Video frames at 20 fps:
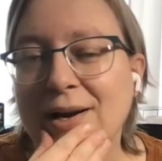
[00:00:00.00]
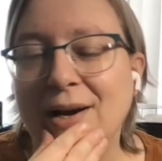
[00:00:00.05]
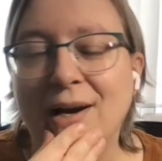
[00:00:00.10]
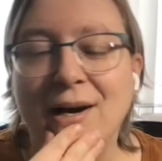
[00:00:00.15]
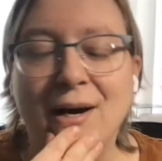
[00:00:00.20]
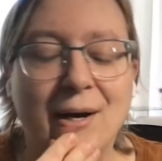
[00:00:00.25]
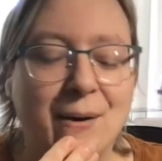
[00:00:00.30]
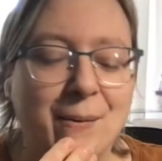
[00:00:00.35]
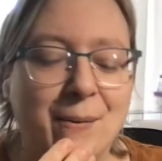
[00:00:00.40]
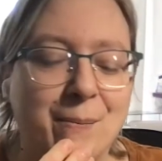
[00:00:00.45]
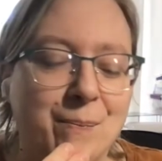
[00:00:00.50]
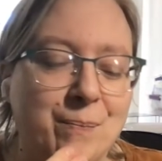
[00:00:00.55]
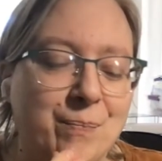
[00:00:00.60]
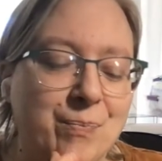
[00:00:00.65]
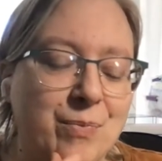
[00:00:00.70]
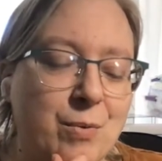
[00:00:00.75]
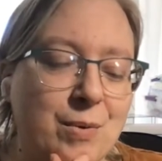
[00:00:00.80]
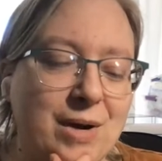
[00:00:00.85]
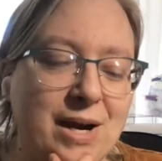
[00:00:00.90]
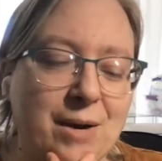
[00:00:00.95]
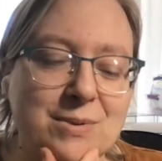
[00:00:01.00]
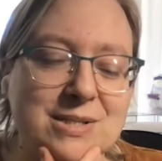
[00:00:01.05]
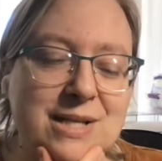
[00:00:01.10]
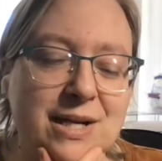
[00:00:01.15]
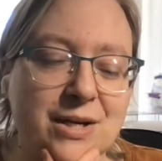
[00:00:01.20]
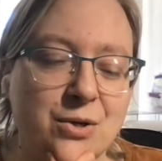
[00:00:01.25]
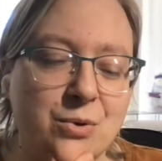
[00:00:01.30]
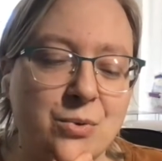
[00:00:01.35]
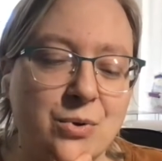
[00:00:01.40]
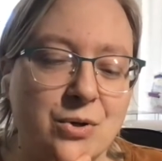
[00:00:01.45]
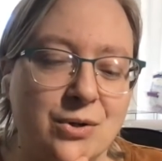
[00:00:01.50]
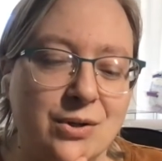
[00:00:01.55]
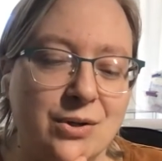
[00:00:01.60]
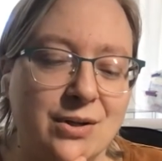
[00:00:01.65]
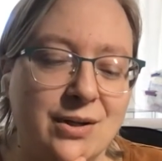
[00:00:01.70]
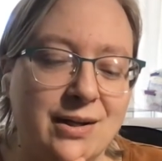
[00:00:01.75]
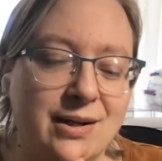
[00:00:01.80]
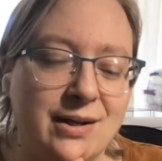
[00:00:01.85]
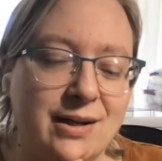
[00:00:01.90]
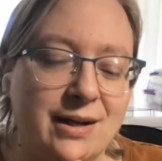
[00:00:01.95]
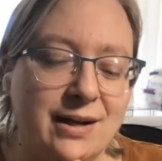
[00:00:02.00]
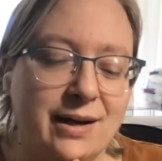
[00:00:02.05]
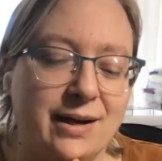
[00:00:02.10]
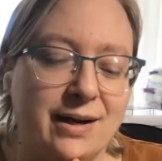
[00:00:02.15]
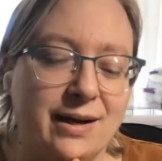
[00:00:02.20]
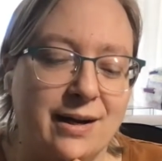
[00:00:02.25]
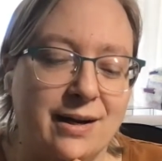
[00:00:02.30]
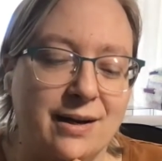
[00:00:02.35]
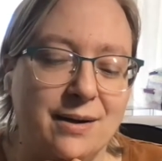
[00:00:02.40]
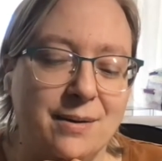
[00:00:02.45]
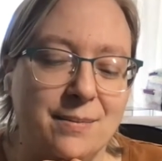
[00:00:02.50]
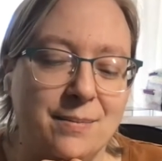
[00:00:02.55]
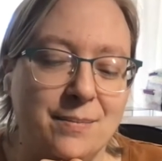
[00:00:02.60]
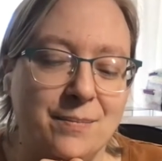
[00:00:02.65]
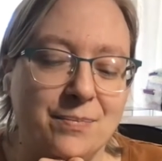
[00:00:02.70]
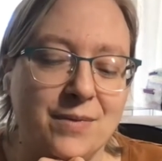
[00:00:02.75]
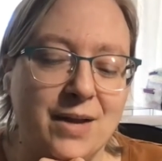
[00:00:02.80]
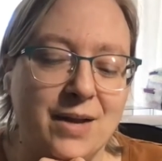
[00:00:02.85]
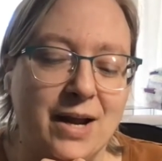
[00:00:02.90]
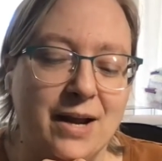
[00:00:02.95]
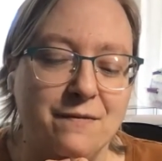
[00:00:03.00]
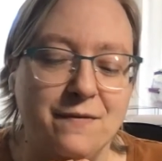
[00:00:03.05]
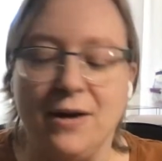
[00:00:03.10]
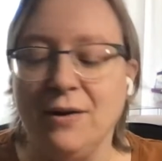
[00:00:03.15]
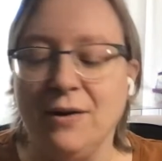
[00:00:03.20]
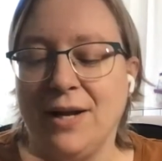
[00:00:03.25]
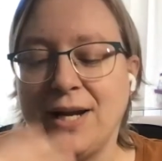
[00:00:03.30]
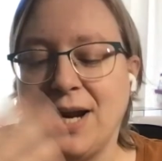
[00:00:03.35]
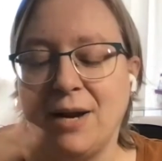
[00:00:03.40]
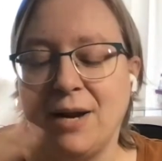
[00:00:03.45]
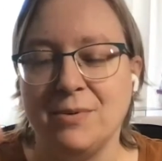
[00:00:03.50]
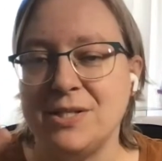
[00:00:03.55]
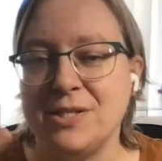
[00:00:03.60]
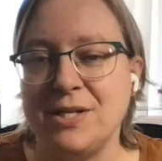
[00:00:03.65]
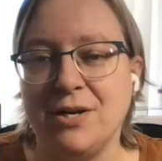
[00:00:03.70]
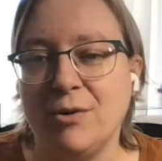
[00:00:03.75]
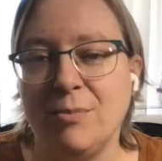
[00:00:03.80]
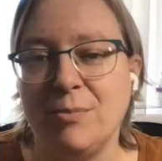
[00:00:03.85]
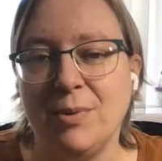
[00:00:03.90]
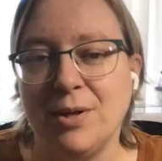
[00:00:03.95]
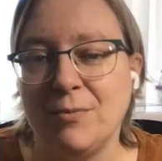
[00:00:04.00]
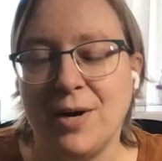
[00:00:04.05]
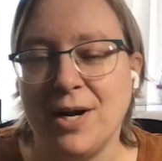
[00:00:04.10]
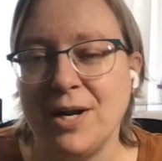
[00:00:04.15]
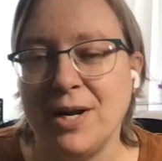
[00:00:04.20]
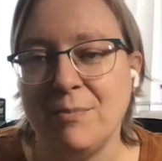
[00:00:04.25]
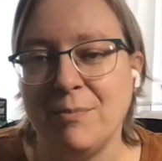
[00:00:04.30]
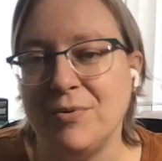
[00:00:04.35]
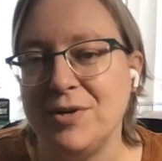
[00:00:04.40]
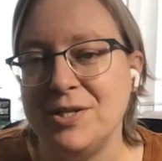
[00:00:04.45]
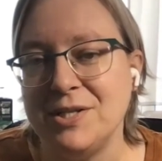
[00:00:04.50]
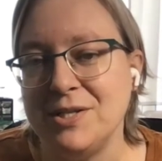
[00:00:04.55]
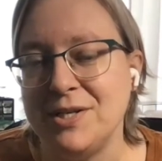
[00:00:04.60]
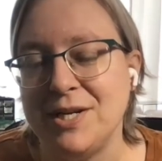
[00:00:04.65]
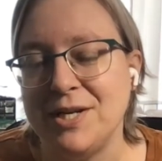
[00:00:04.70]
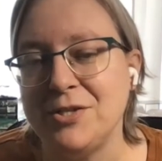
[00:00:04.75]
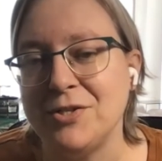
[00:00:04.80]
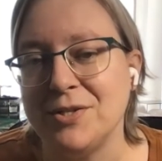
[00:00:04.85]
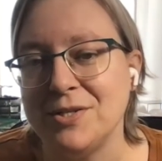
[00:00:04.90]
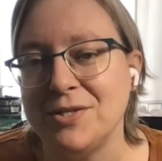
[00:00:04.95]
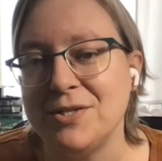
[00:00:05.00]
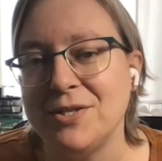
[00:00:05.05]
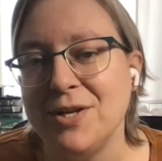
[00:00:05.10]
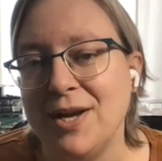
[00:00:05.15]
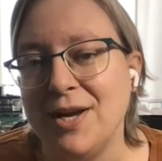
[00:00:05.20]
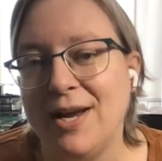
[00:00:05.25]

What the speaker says: When I was at Google, I felt like I was terrible at writing presentations.